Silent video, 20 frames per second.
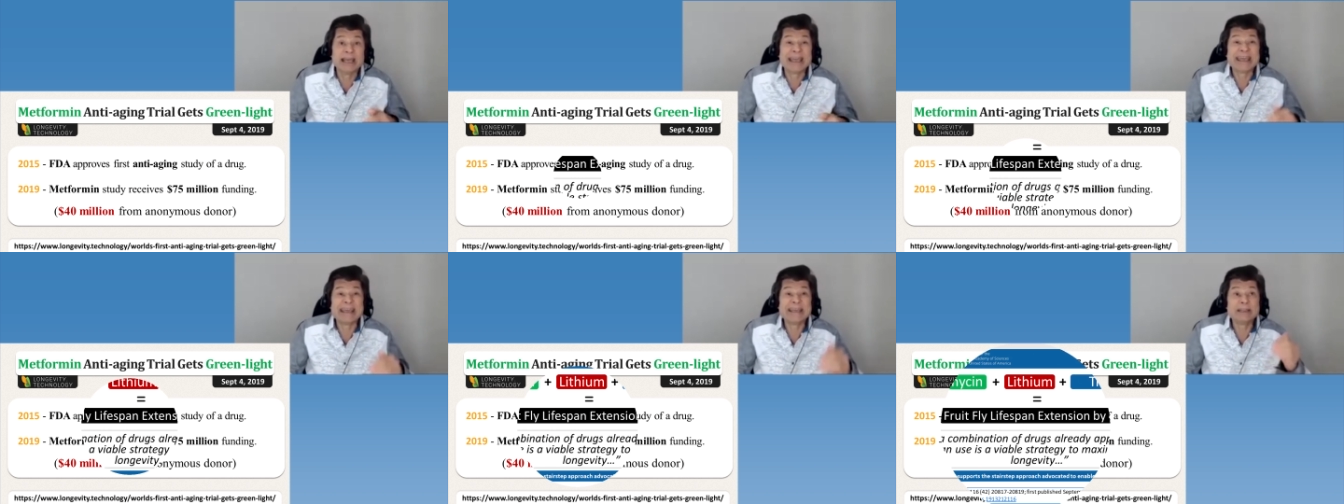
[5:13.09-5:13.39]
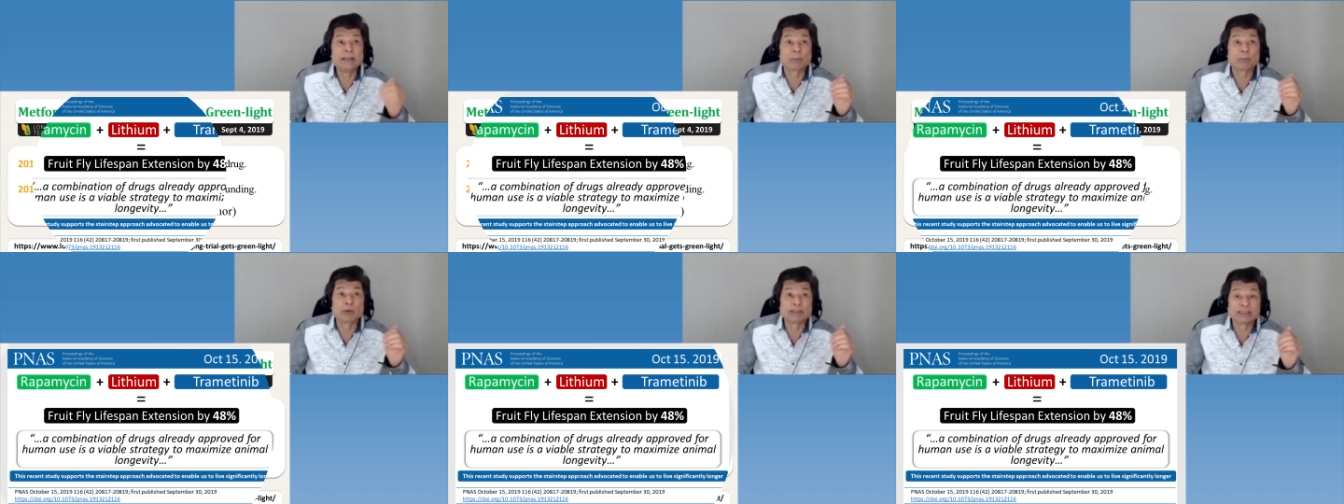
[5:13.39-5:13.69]
in
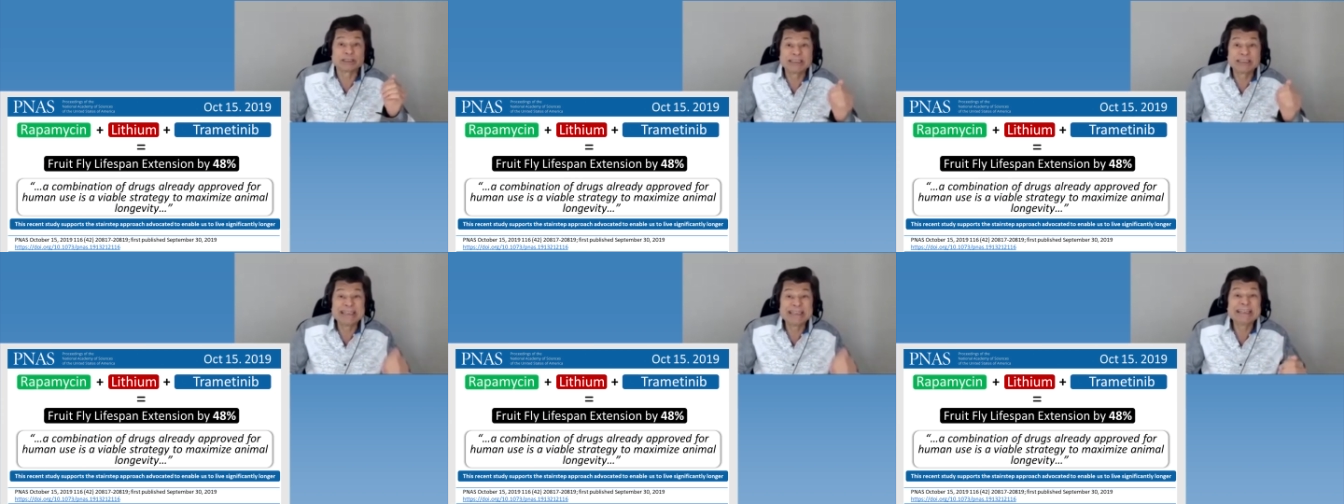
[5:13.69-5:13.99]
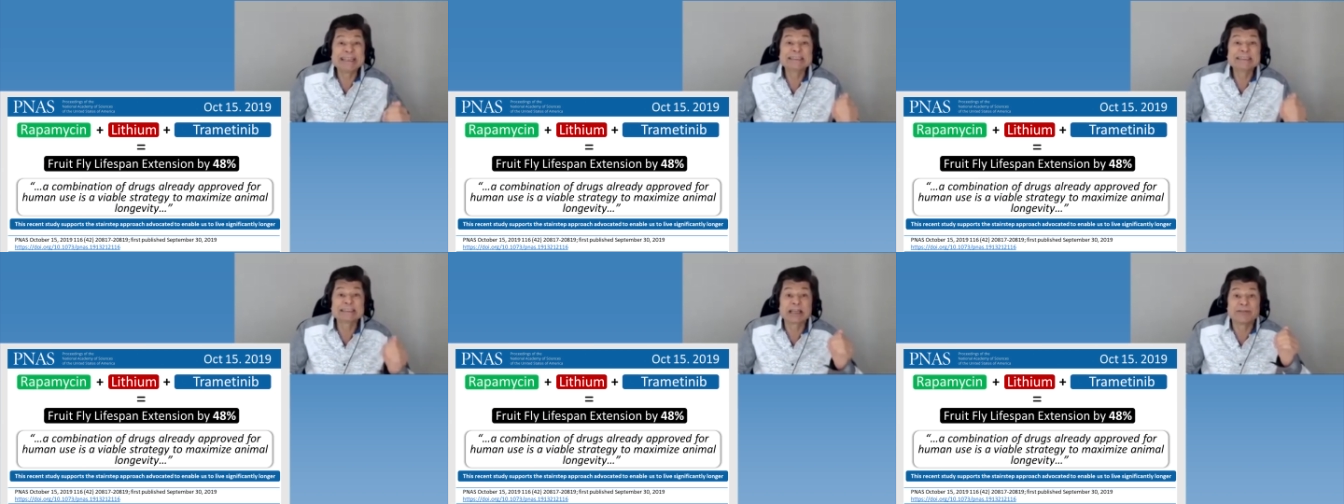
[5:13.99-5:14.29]
the
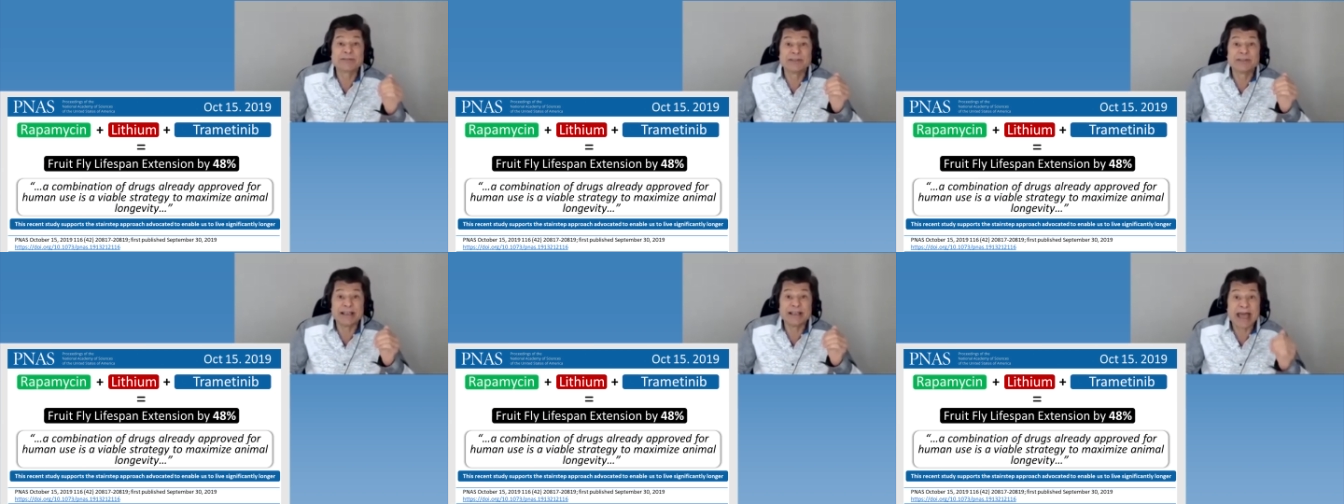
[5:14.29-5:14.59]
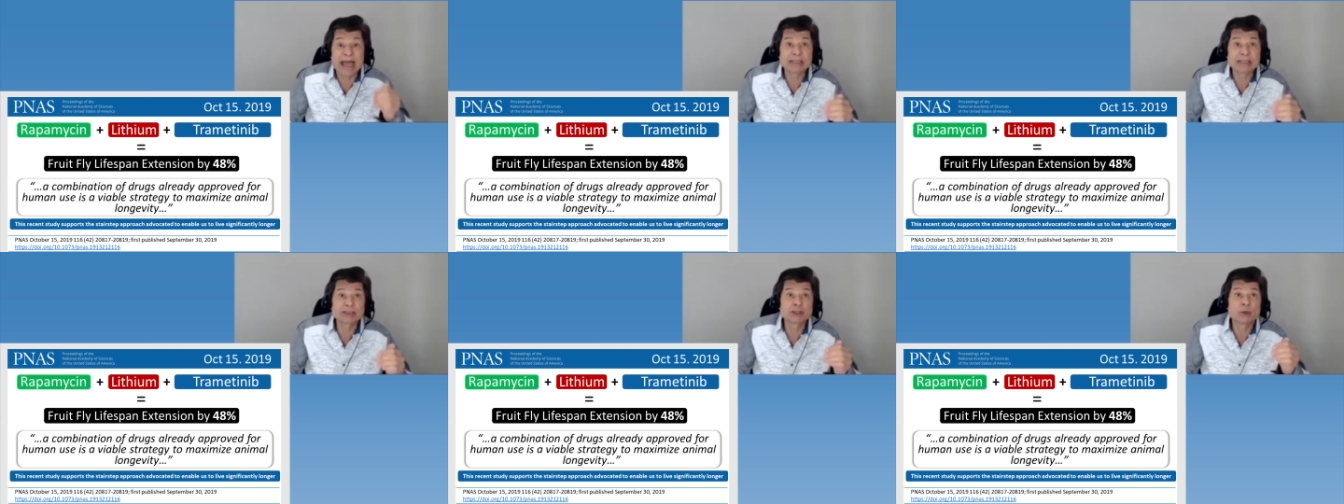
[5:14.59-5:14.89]
proceedings of the
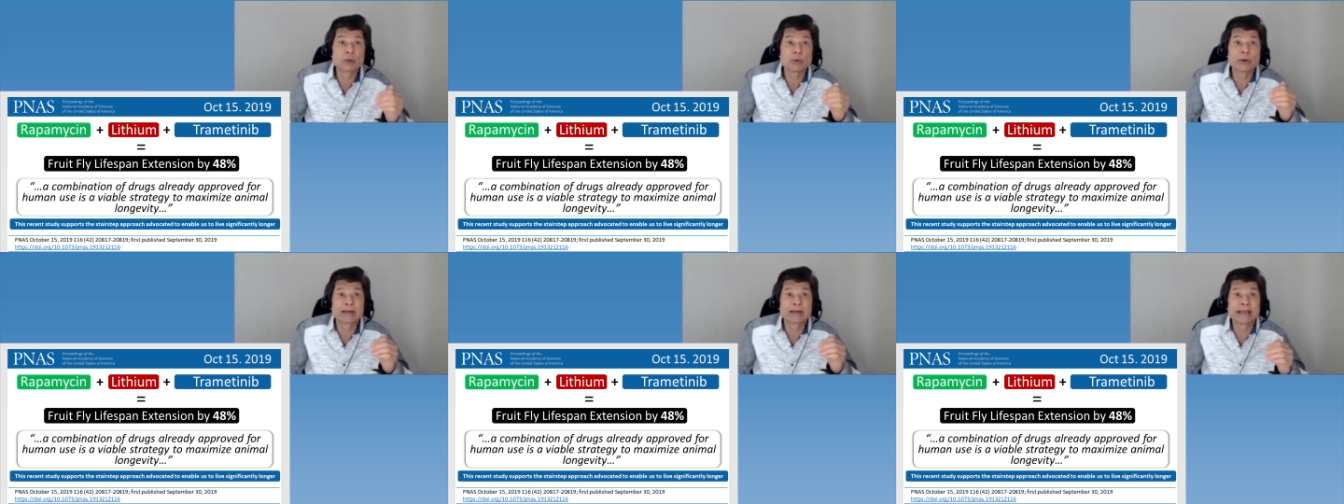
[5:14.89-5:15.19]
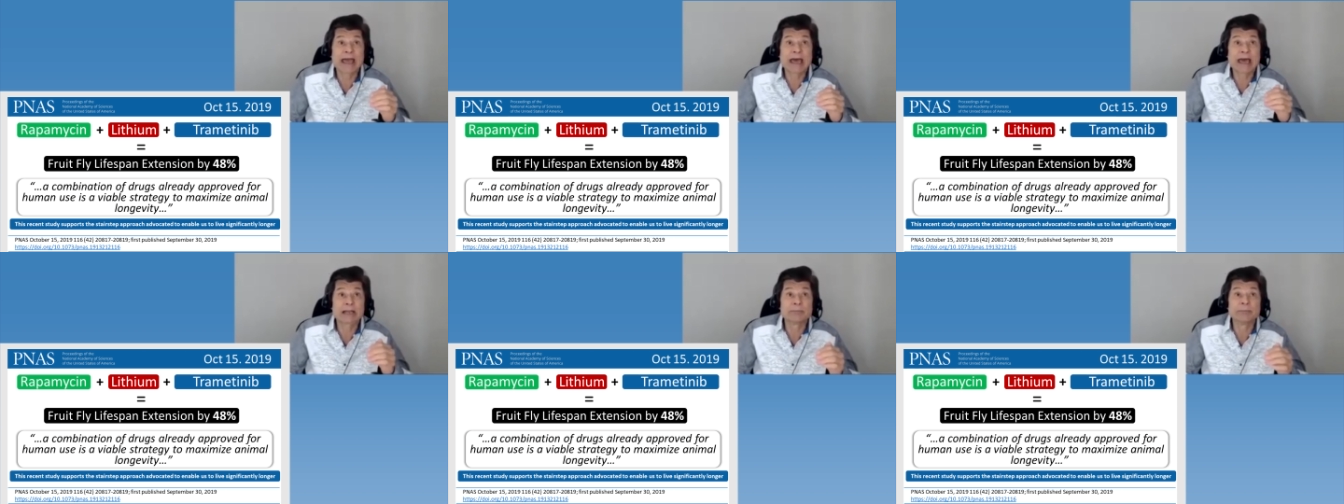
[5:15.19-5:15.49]
National
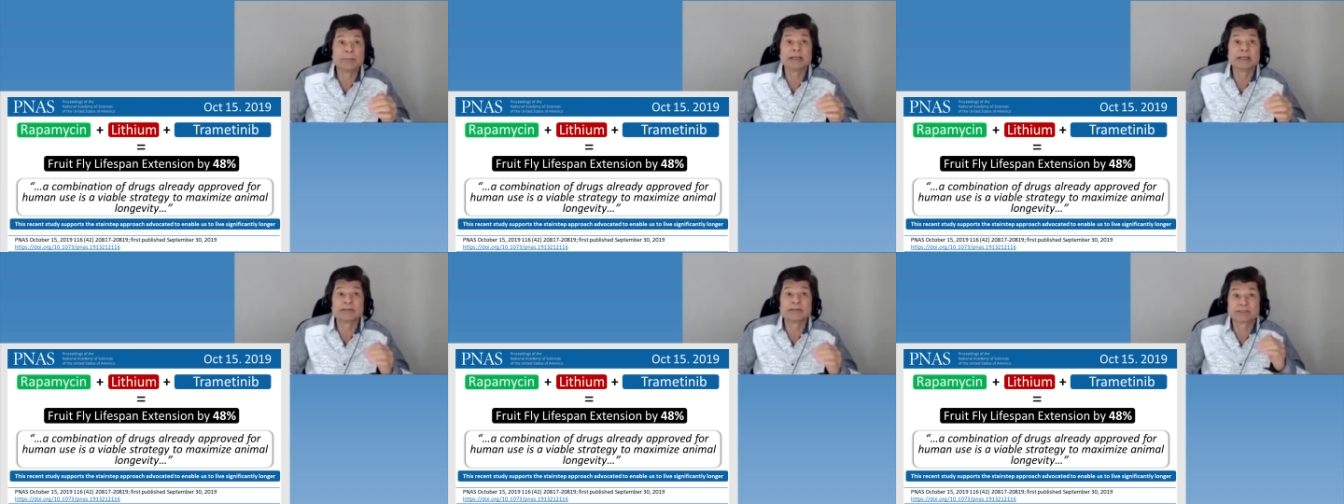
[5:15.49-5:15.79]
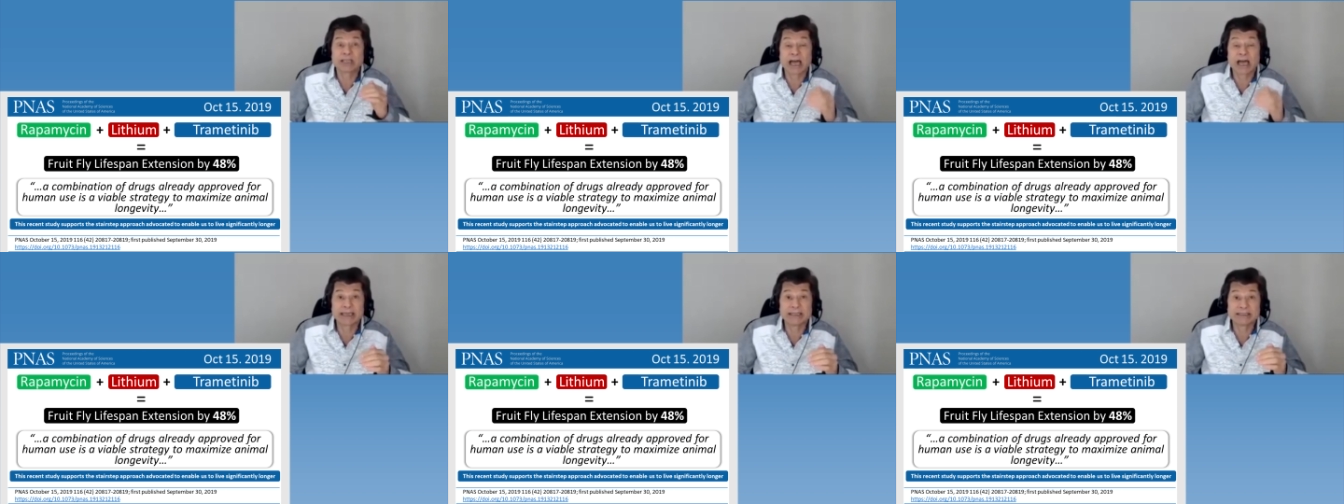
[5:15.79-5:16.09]
Academy of
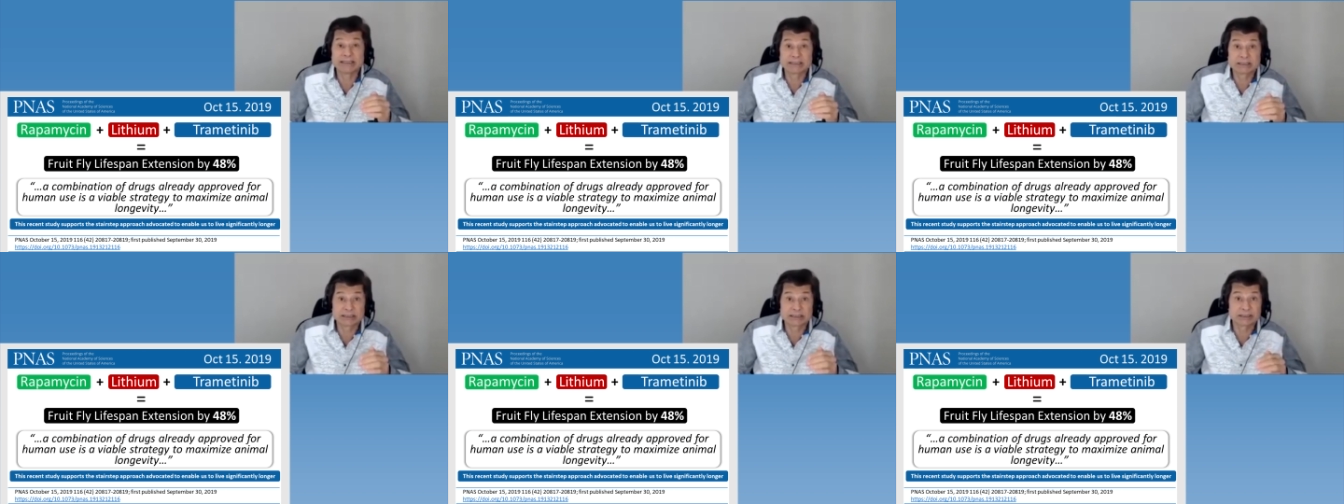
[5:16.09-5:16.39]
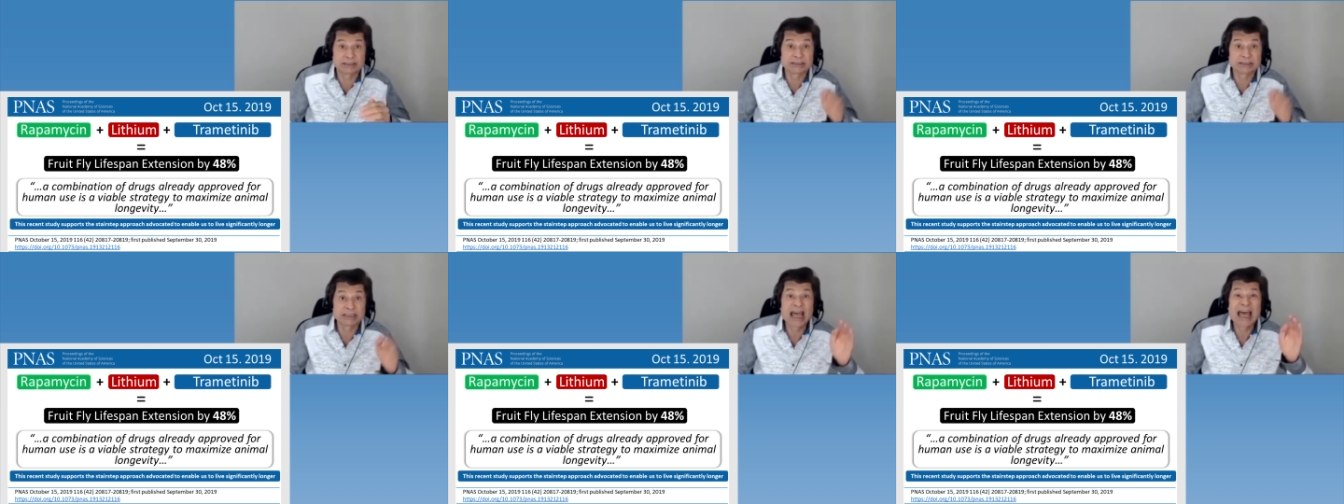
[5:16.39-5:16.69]

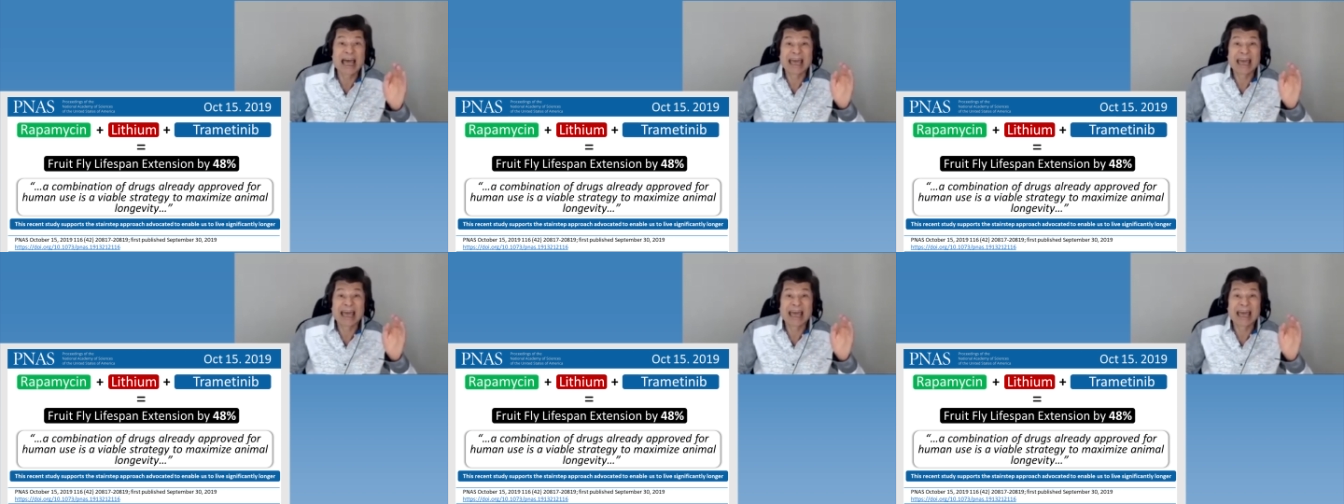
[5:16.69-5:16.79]
Sciences,